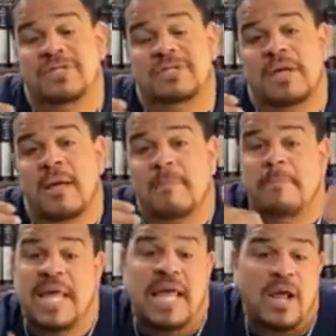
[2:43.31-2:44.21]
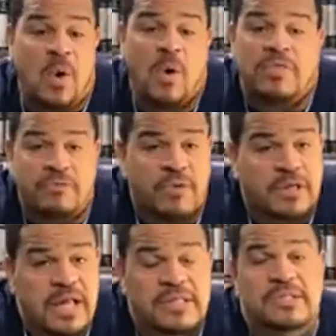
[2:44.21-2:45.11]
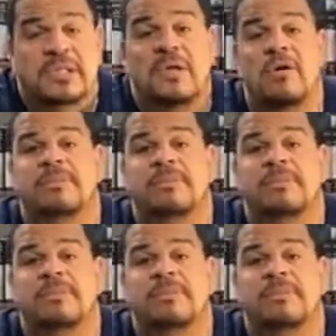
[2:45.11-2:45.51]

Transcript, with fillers: of just being on the front lines to